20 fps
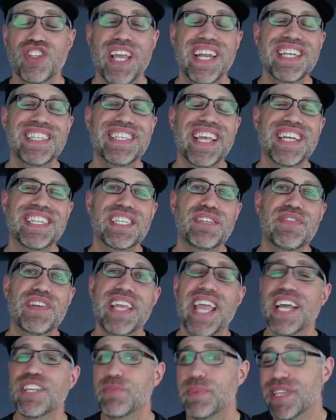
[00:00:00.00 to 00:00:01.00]
JD Tech
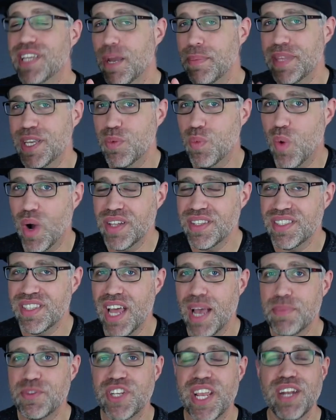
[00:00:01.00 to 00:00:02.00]
TV has become the
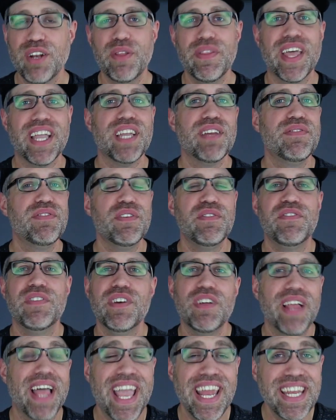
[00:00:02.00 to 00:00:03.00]
one-stop channel that can
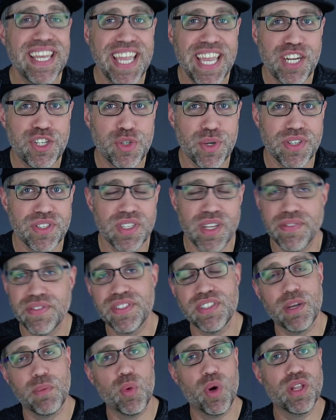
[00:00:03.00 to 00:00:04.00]
fulfill any interest of
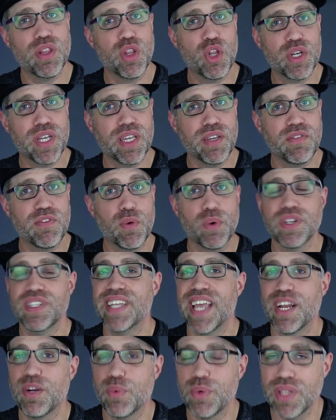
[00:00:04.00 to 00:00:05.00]
someone looking for
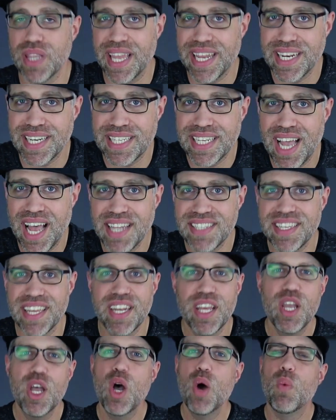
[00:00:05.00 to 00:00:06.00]
tech-related
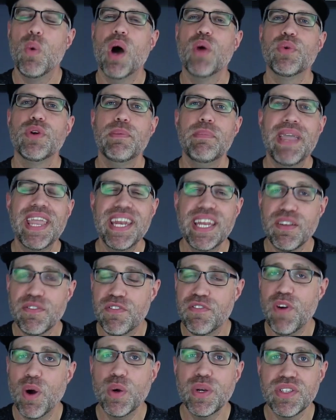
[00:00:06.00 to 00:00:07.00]
content while remaining
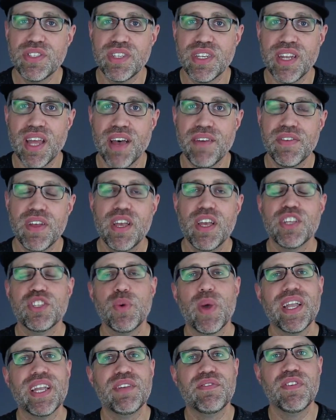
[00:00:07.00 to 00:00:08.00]
focused enough
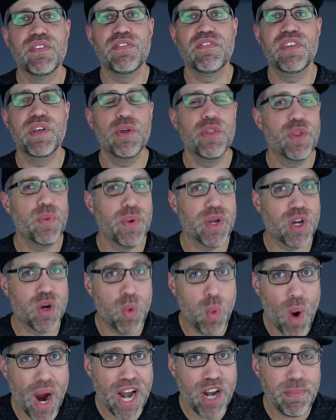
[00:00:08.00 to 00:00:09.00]
so I can fulfill the
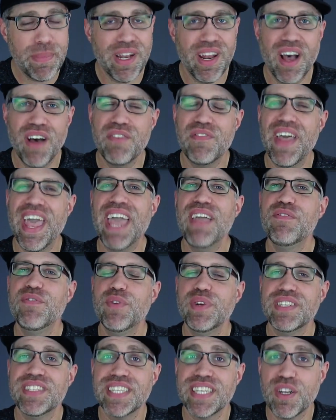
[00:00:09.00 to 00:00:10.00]
requirement of
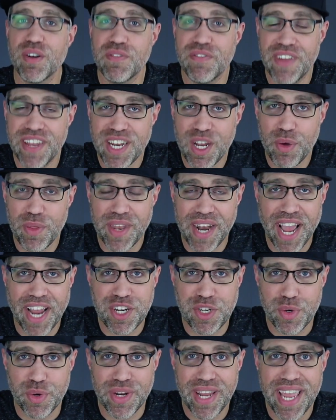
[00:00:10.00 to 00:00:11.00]
every single video that I
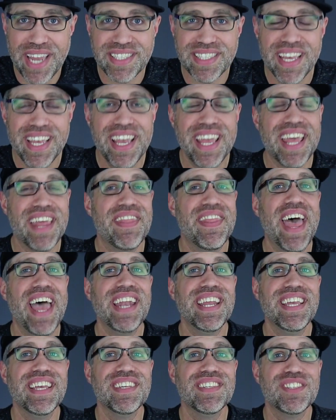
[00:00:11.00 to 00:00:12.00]
create, and
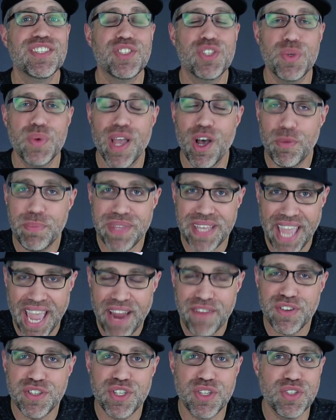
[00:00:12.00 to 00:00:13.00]
that is to help the
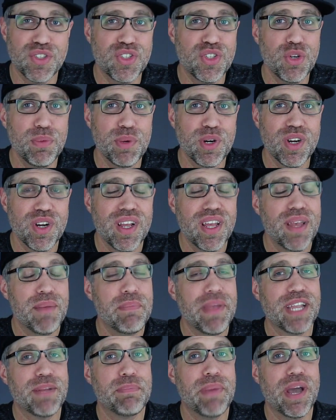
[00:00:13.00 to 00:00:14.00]
average consumer
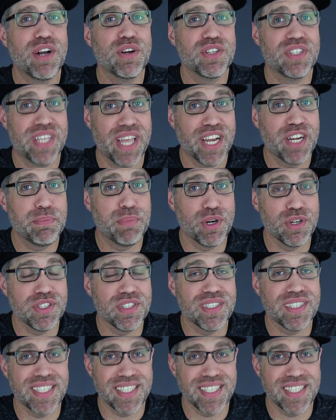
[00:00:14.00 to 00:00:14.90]
make better tech purchase